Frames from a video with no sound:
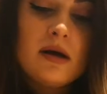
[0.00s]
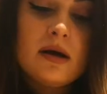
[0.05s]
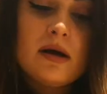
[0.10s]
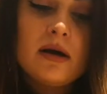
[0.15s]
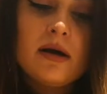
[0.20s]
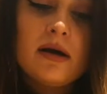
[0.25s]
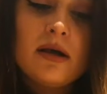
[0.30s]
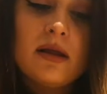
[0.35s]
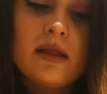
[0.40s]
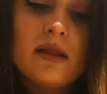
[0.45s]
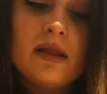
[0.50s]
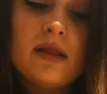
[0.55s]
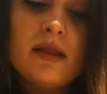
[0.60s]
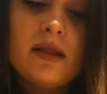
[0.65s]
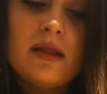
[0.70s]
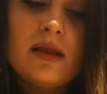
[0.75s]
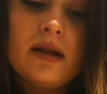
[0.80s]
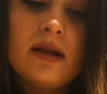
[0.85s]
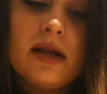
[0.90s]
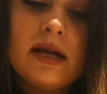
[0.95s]
And
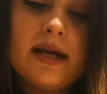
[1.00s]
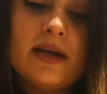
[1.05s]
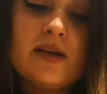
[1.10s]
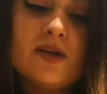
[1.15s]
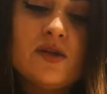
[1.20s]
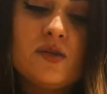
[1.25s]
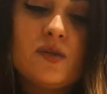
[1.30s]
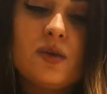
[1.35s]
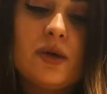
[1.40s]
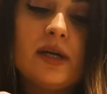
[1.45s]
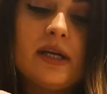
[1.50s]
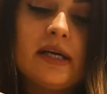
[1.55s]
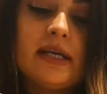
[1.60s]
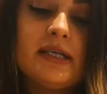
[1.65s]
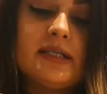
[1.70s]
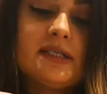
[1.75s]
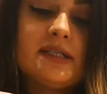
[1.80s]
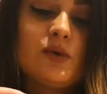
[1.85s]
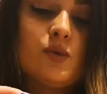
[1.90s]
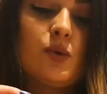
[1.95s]
the next one
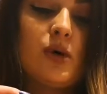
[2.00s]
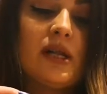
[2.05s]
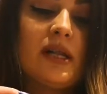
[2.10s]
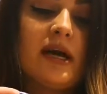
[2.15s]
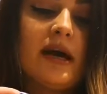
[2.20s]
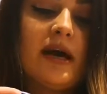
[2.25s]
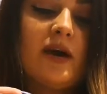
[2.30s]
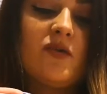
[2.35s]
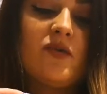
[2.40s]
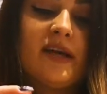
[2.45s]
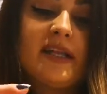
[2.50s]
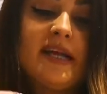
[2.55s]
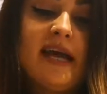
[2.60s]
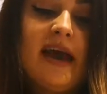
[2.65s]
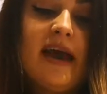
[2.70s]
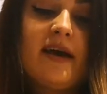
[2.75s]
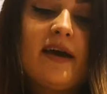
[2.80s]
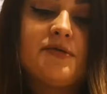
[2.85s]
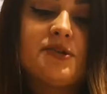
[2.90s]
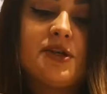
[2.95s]
is the one that I
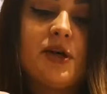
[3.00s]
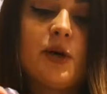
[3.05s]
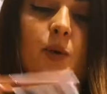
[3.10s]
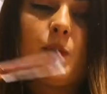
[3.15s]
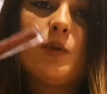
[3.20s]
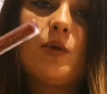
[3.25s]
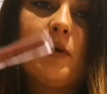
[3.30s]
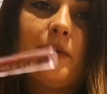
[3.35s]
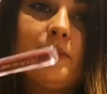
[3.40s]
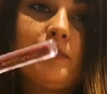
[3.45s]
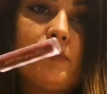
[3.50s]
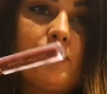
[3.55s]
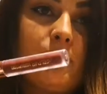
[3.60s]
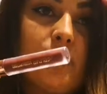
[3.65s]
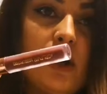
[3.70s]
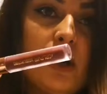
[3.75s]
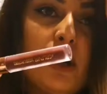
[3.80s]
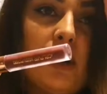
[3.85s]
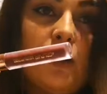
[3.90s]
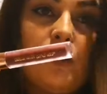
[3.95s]
already have, so I
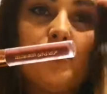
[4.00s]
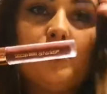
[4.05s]
won't be